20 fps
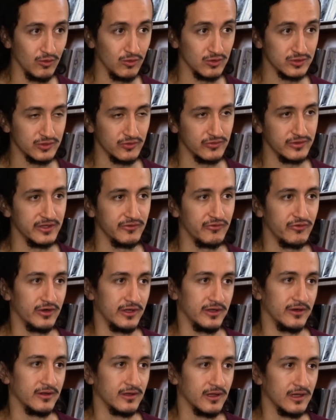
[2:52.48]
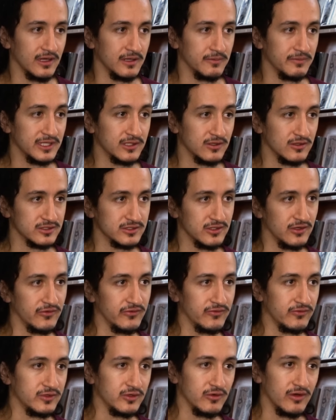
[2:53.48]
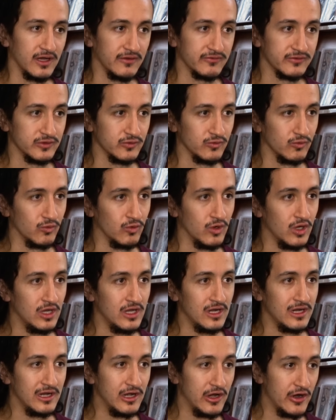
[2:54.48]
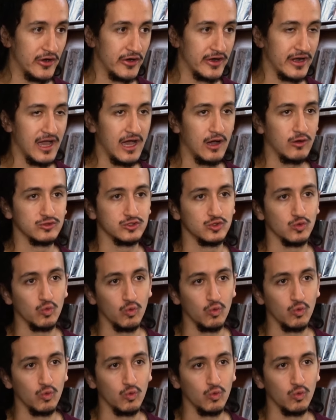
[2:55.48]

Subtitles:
also different because of you have to learn how to